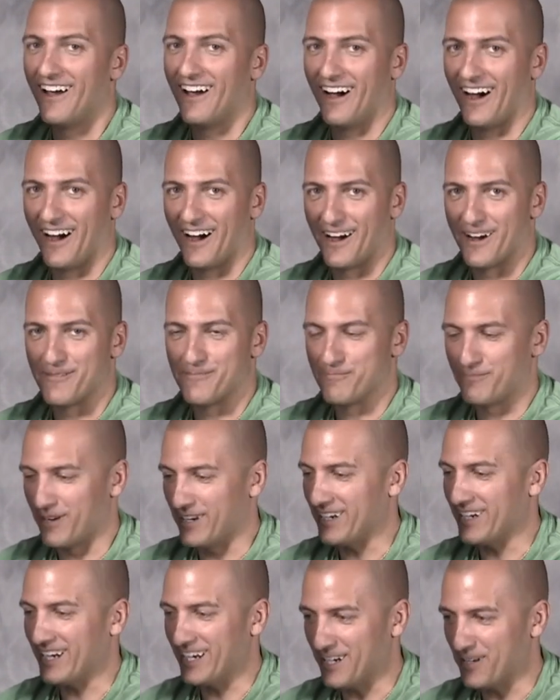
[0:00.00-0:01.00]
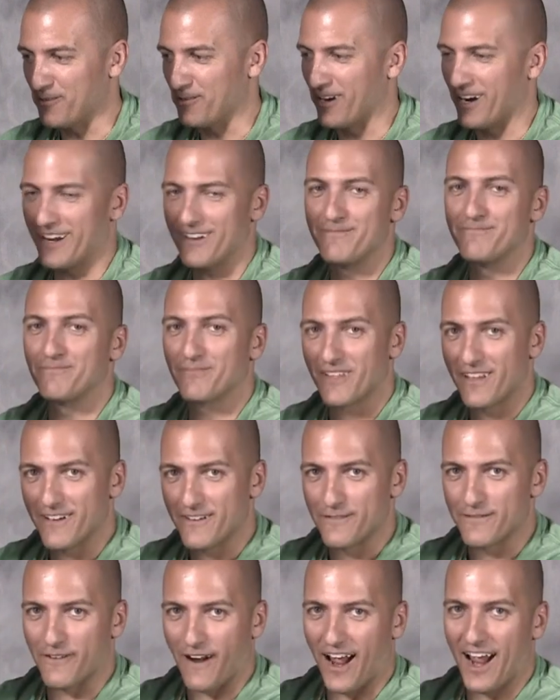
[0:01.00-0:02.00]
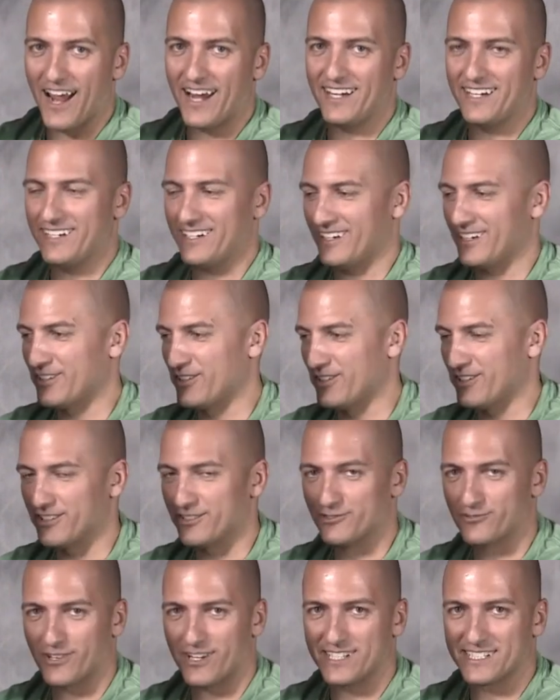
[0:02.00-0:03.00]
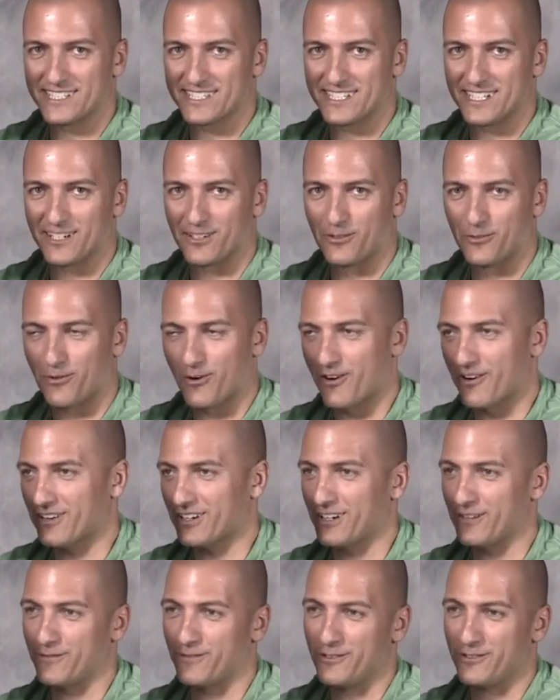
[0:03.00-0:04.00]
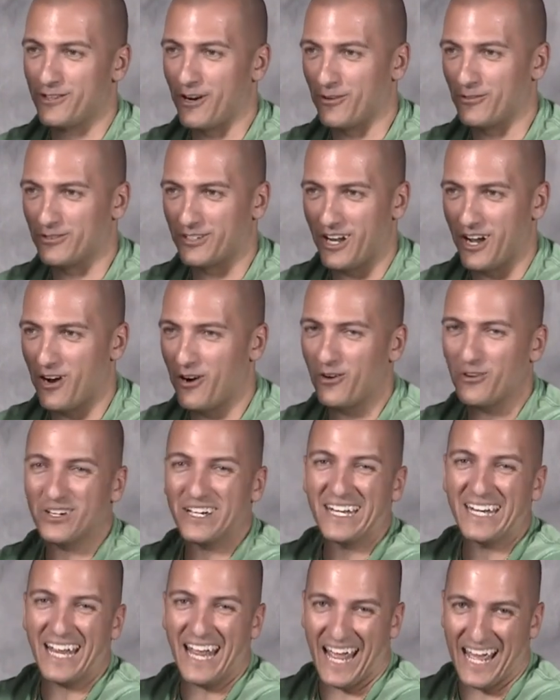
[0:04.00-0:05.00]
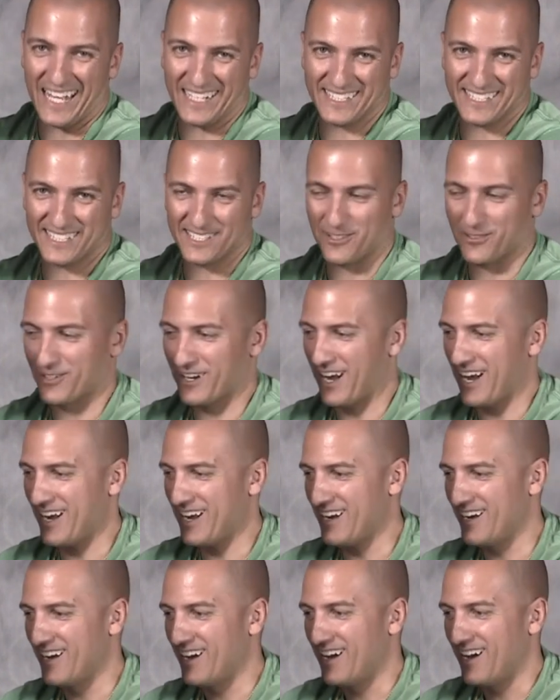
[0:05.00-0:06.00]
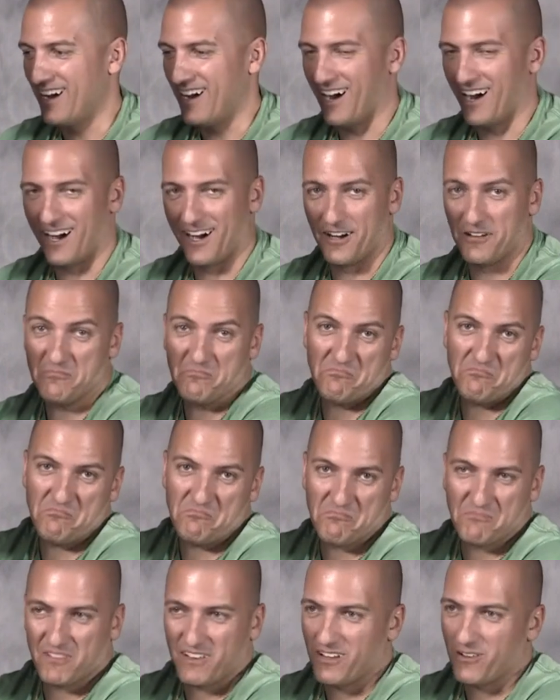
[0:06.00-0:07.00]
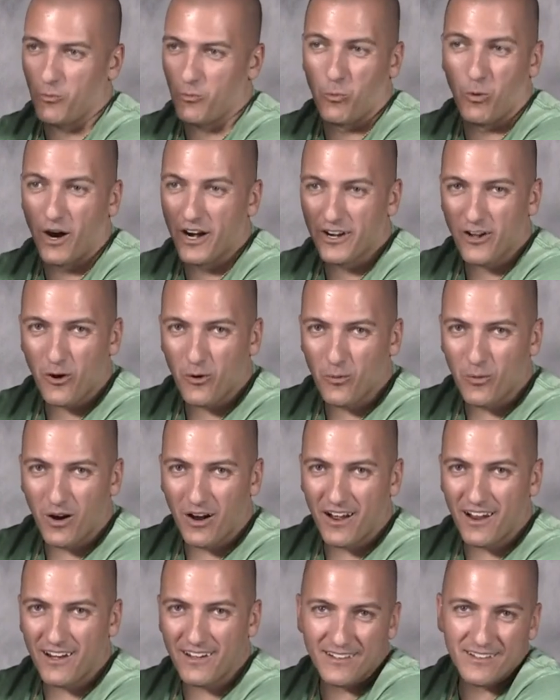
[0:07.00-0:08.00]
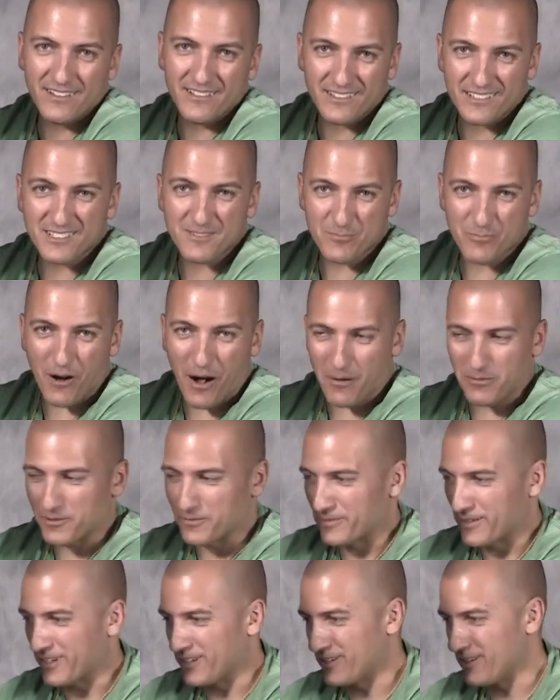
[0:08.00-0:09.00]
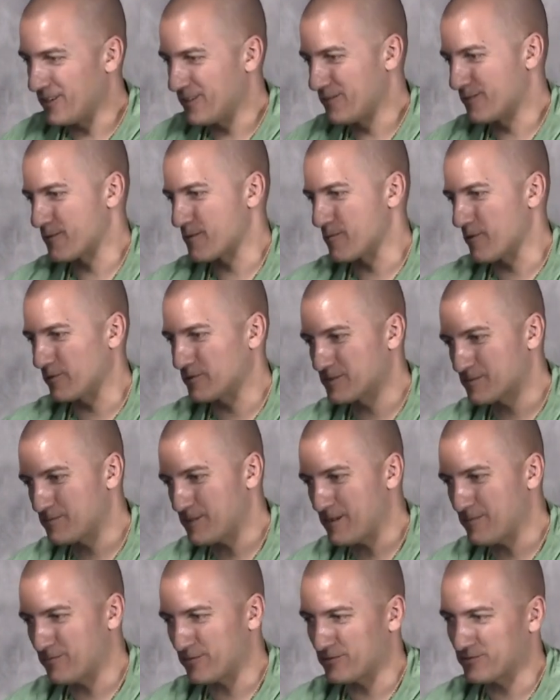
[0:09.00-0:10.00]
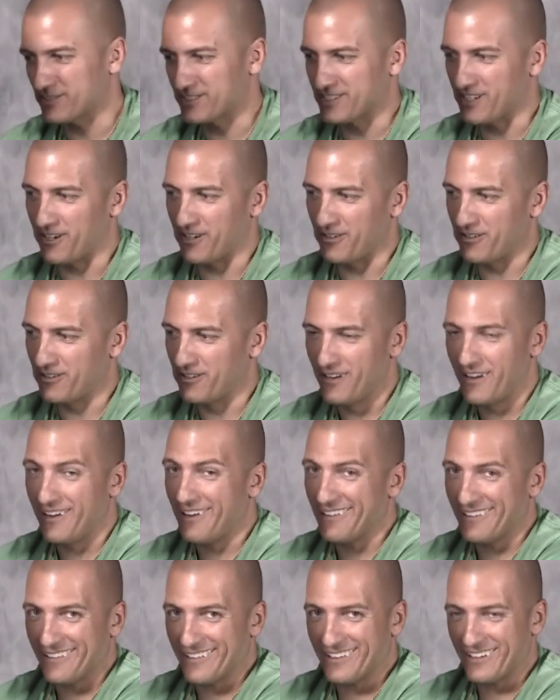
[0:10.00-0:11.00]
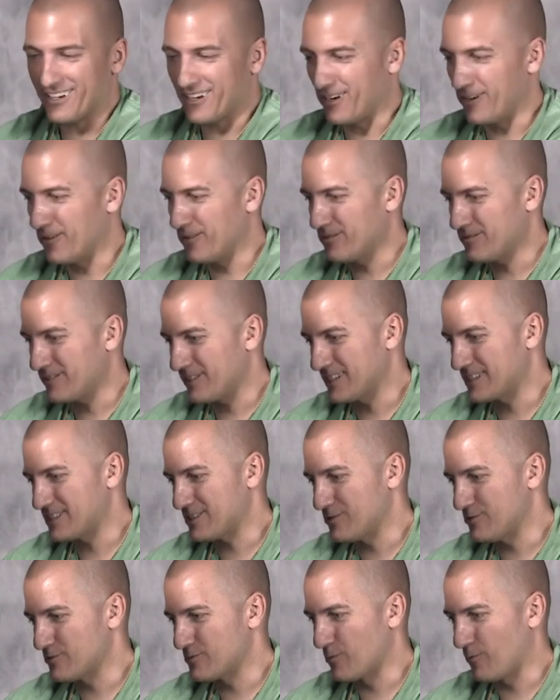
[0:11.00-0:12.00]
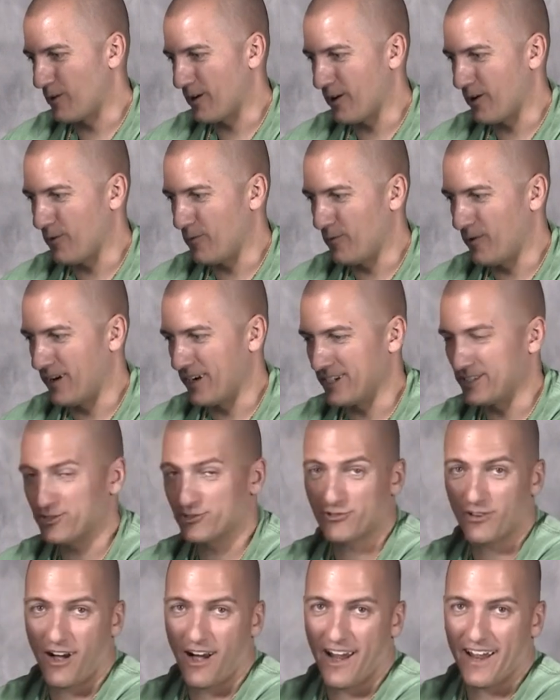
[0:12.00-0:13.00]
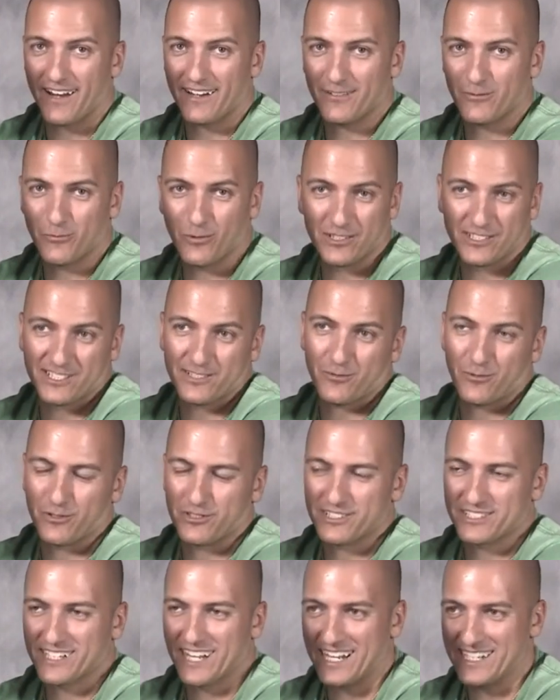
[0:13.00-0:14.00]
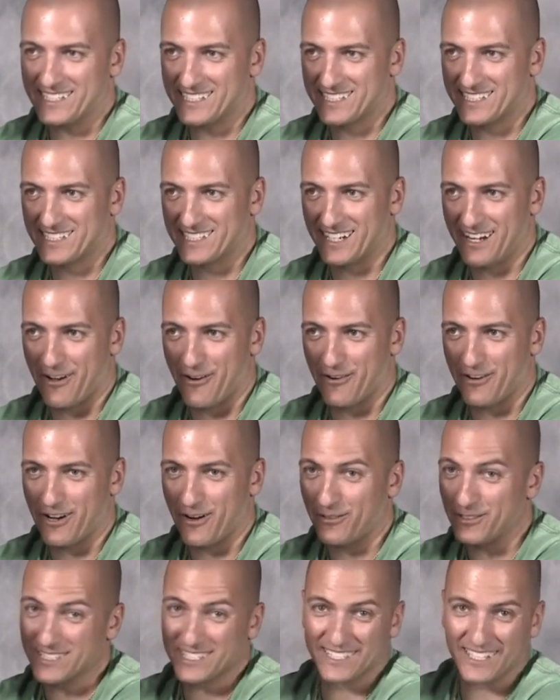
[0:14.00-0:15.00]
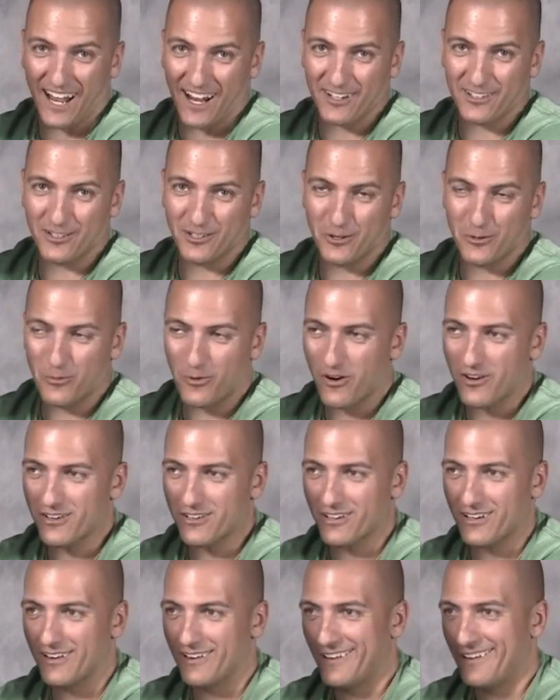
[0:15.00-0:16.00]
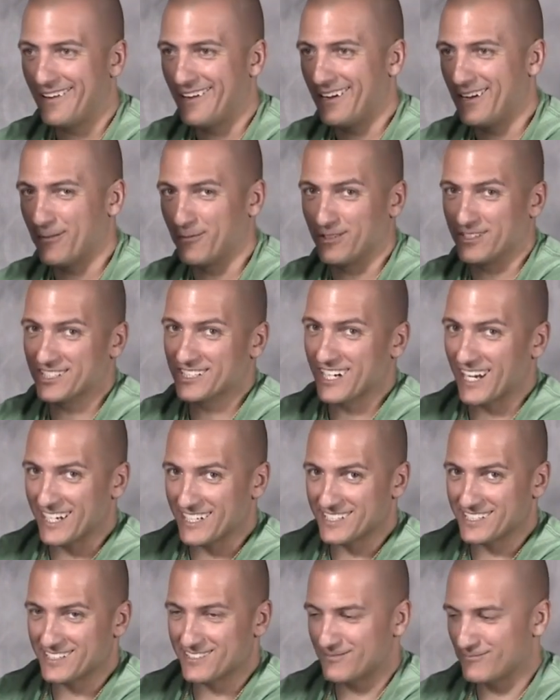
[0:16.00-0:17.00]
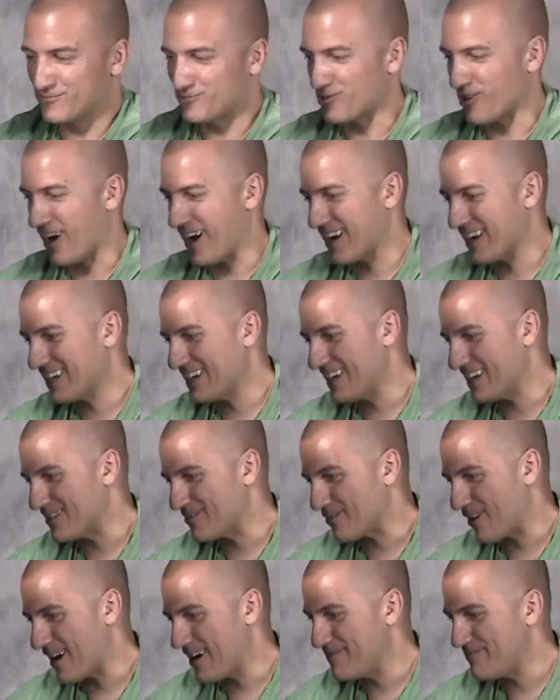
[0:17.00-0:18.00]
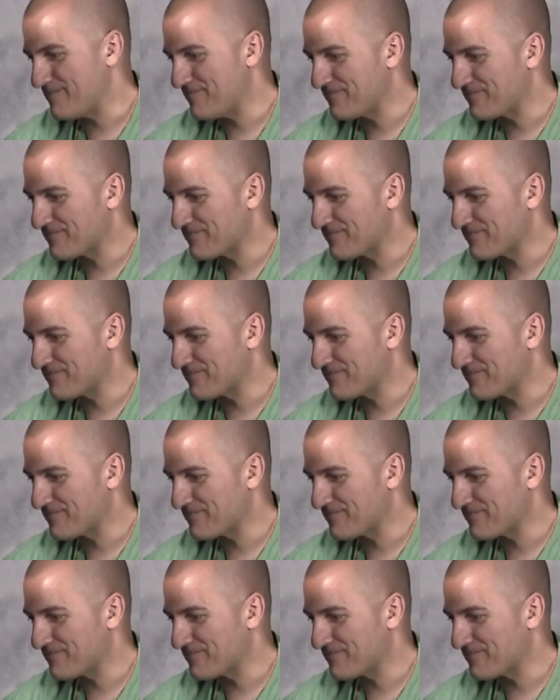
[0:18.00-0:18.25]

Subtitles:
But anyway, find a good address that'll work. If you don't know, guess, okay? 101 is probably good for most people. So, let's use 101 and try it. What's the worst case scenario? It's not going to work, in which case, try again, right?